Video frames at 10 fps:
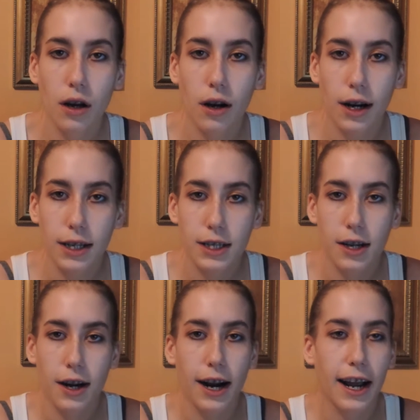Alright,
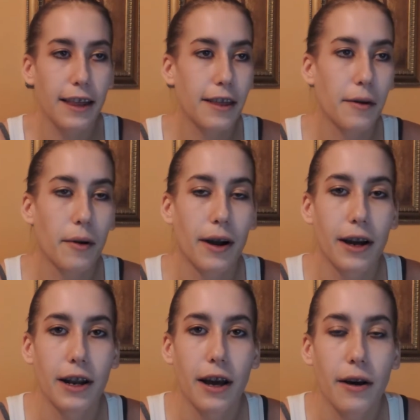sorry, I think we're
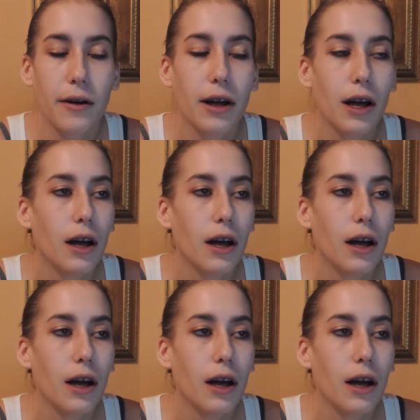good now.